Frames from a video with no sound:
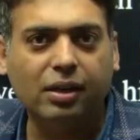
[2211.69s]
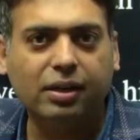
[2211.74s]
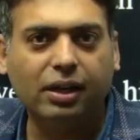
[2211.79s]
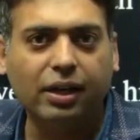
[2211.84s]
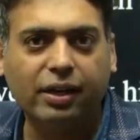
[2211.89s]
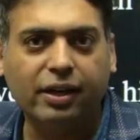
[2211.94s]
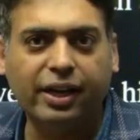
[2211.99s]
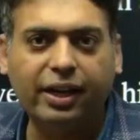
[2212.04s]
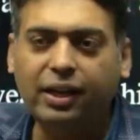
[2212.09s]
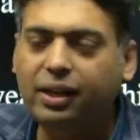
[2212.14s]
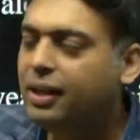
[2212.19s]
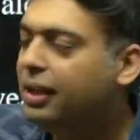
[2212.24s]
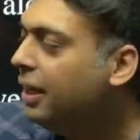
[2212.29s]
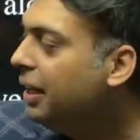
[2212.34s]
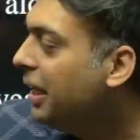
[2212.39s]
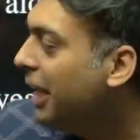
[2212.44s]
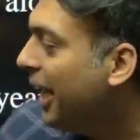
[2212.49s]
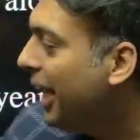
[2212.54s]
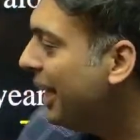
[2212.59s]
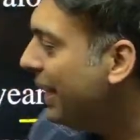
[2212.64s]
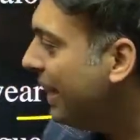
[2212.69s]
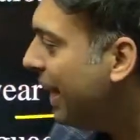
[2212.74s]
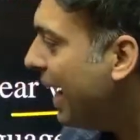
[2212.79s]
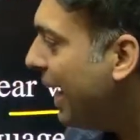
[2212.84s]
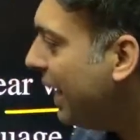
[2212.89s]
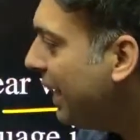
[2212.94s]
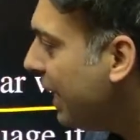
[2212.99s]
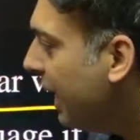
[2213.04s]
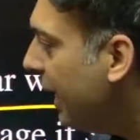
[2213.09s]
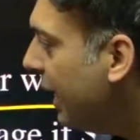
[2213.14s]
country, in
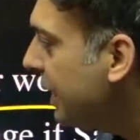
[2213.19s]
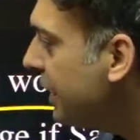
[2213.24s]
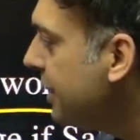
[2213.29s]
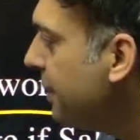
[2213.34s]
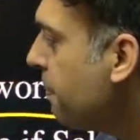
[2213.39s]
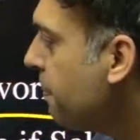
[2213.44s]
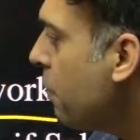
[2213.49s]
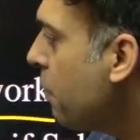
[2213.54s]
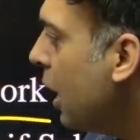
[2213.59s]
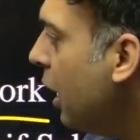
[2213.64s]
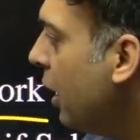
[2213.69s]
that case,